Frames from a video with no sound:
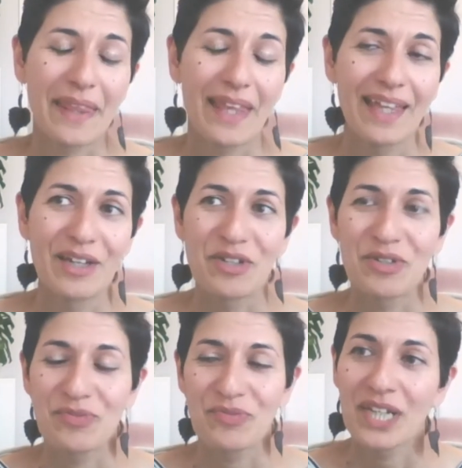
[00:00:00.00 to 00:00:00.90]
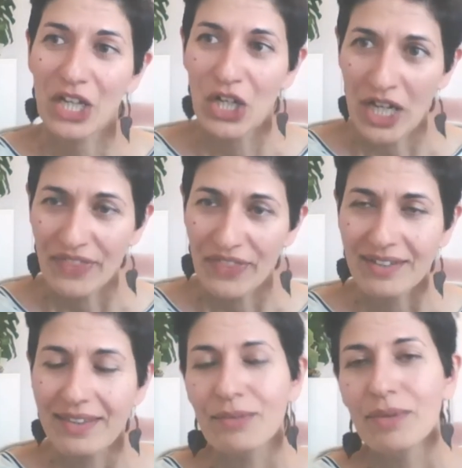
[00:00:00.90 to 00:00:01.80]
And when I got there,
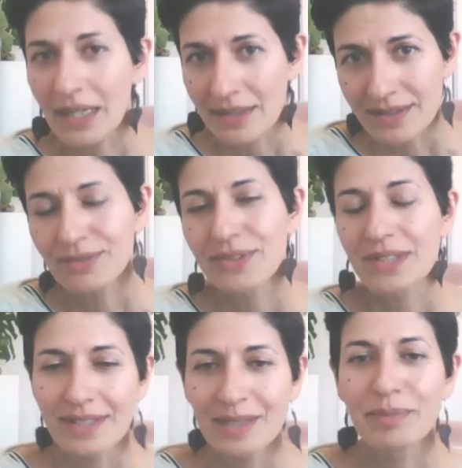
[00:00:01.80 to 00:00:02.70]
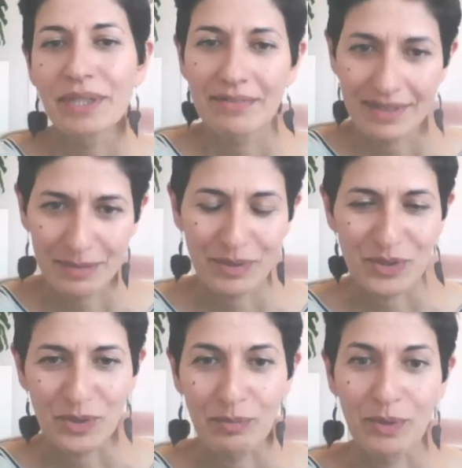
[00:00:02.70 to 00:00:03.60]
there was a little bit of a
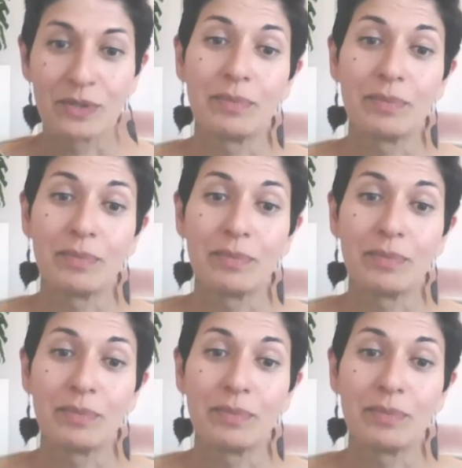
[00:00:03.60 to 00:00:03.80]
spiritual approach,